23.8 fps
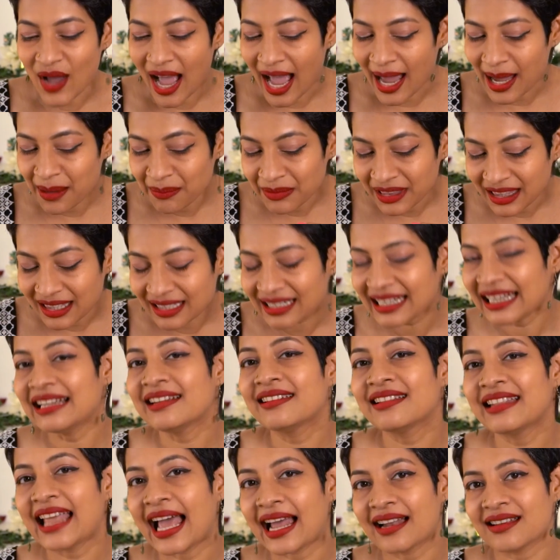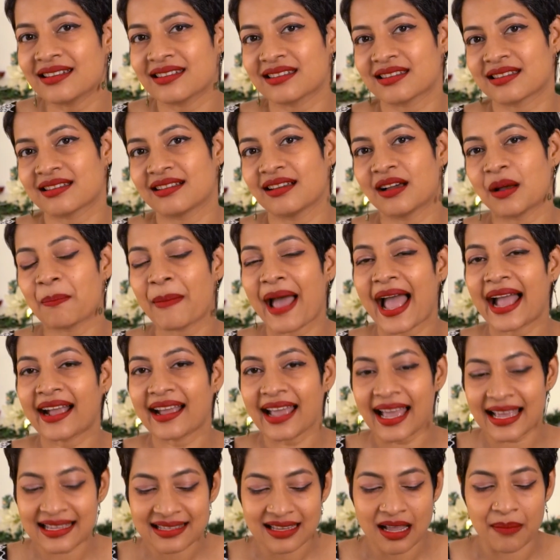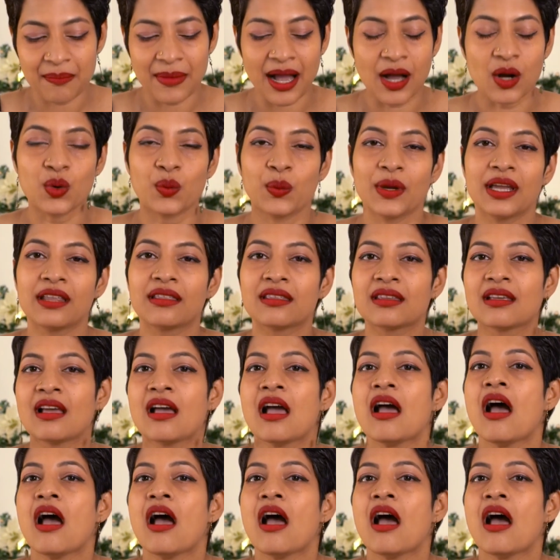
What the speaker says: So I am thrilled that MAC has come out with